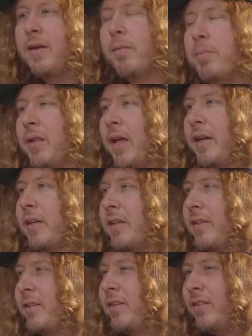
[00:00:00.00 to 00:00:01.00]
But like
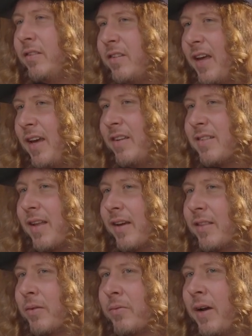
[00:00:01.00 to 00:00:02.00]
these days,
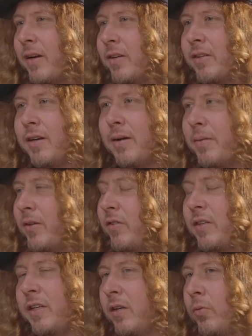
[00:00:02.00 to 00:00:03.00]
like the to
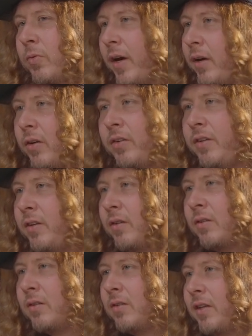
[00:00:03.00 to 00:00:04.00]
get a record deal,